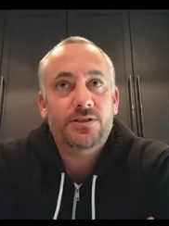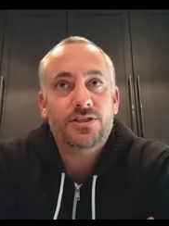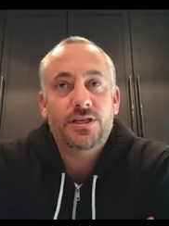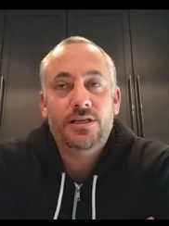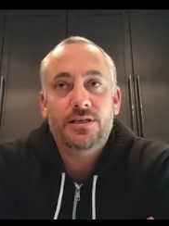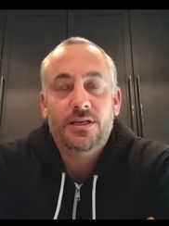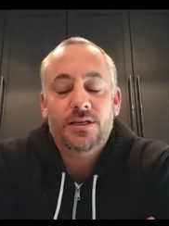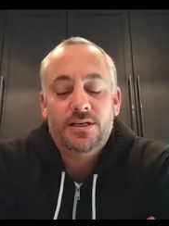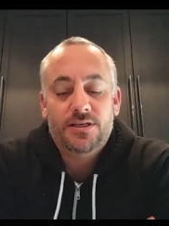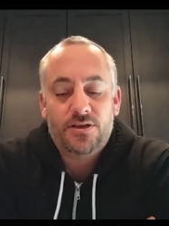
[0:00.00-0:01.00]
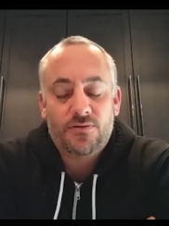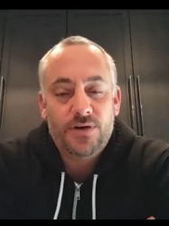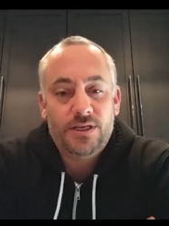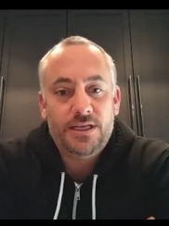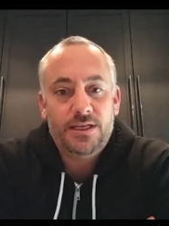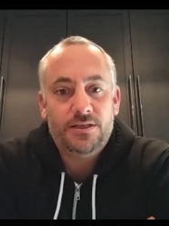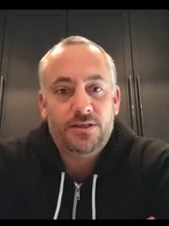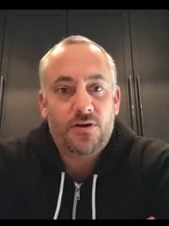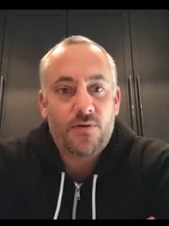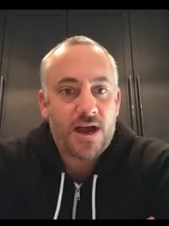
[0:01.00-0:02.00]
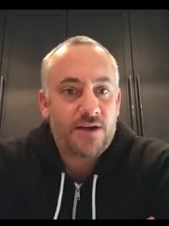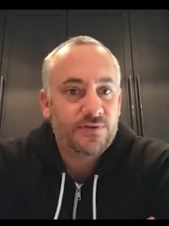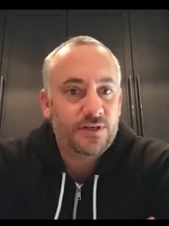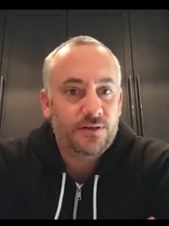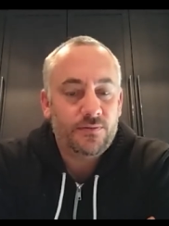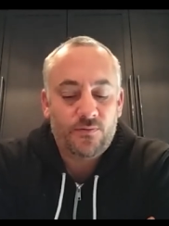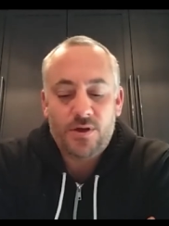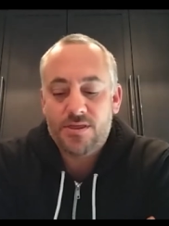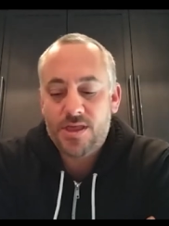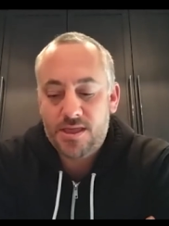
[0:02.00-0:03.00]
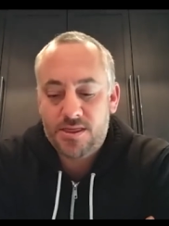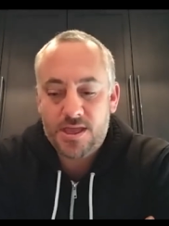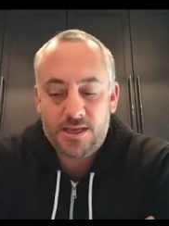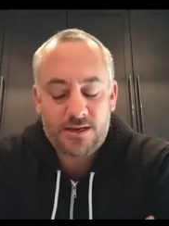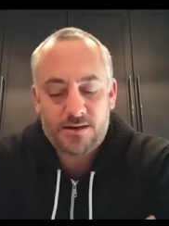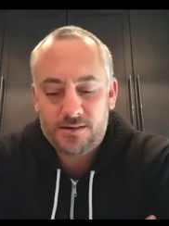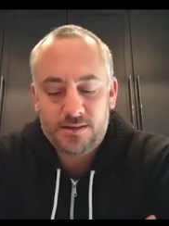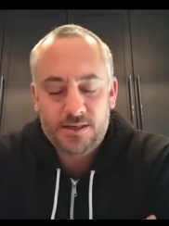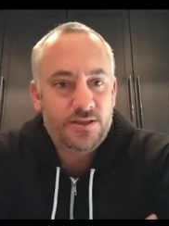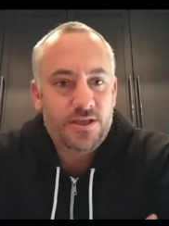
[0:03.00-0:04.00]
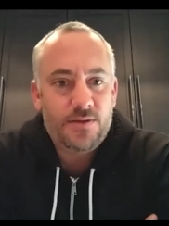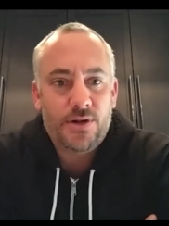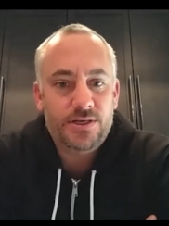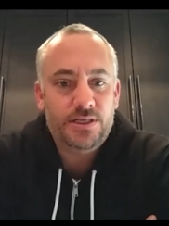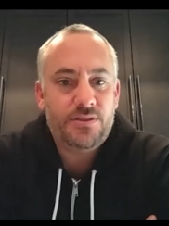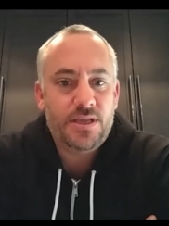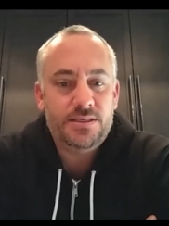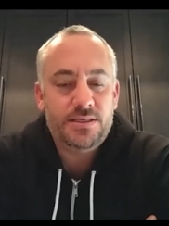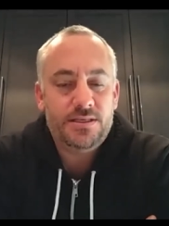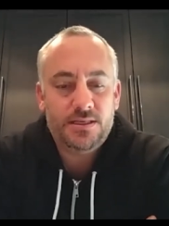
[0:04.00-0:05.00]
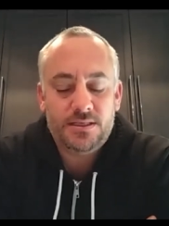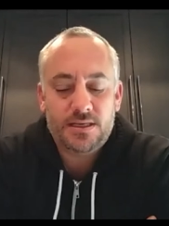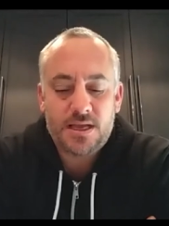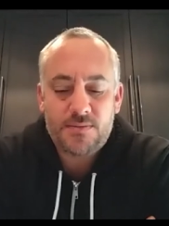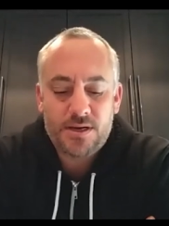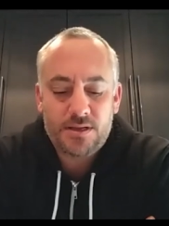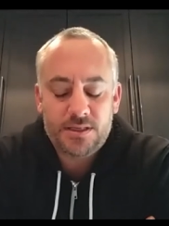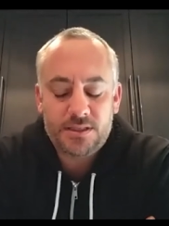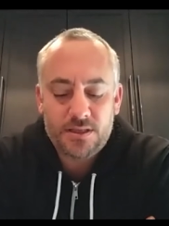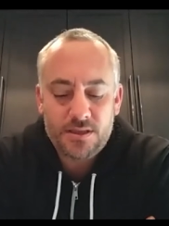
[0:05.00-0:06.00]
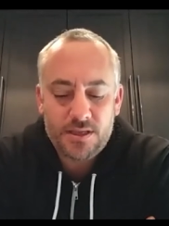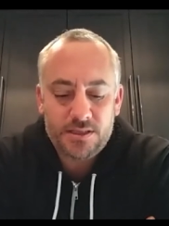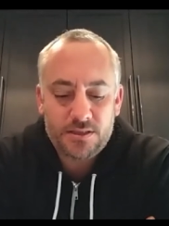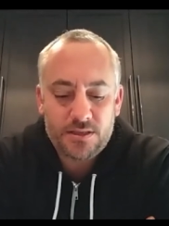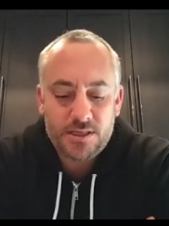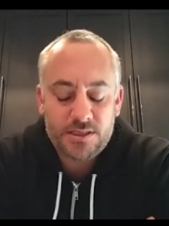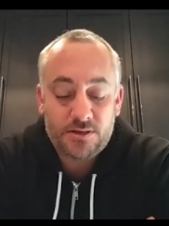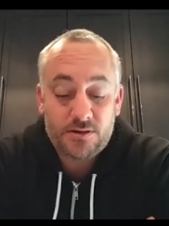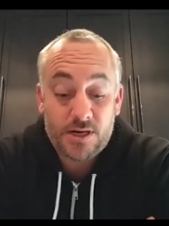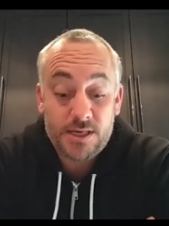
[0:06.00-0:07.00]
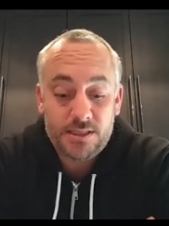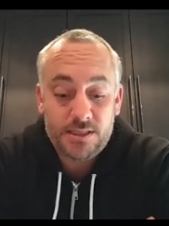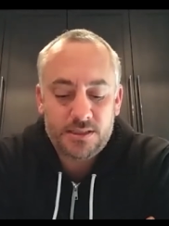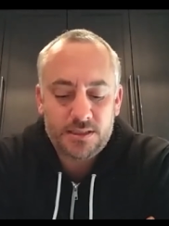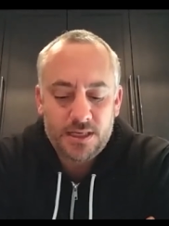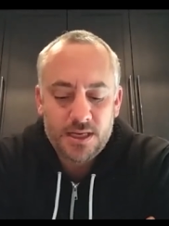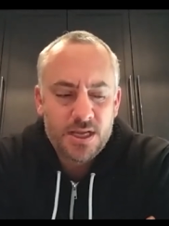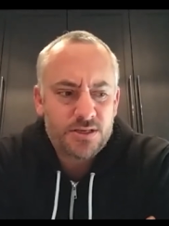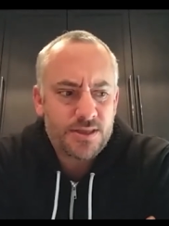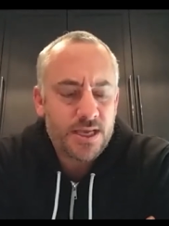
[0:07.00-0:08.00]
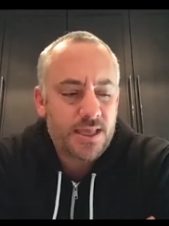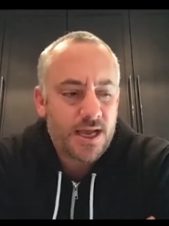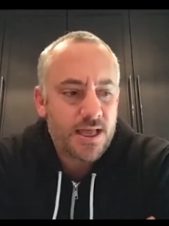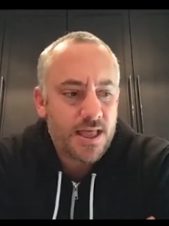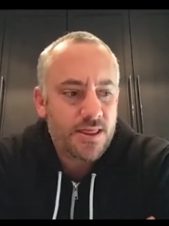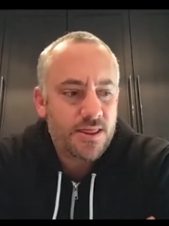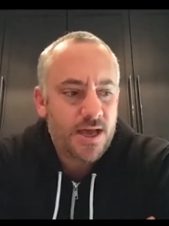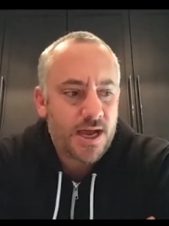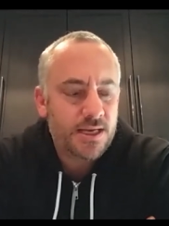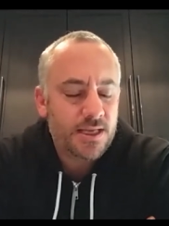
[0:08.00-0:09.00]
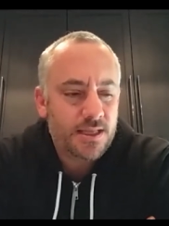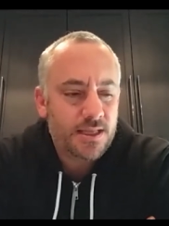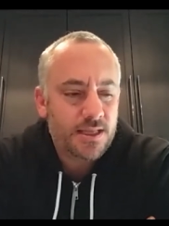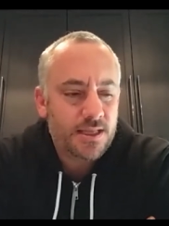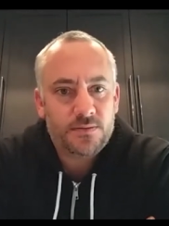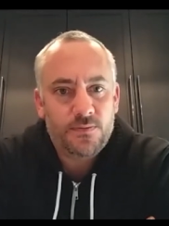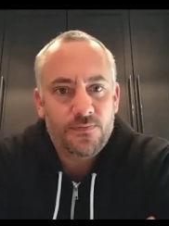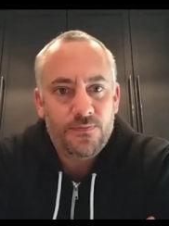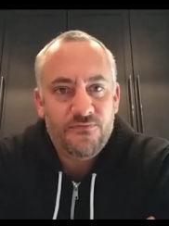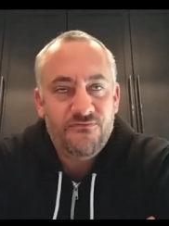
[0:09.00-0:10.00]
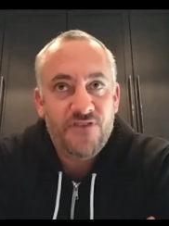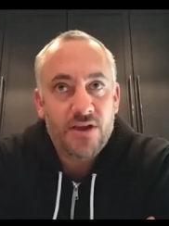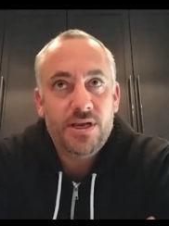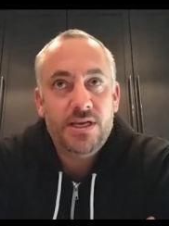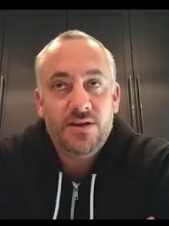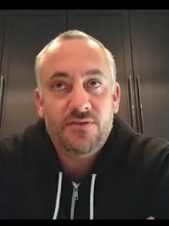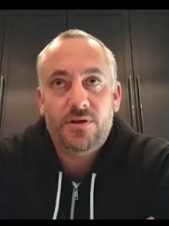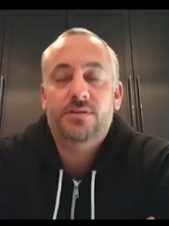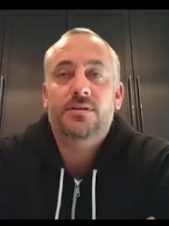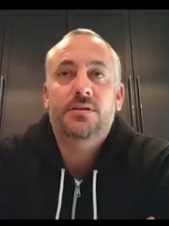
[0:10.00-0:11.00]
sheet to really go after what they think are the emerging theses that come out of this this this crisis. So I think that that that's very different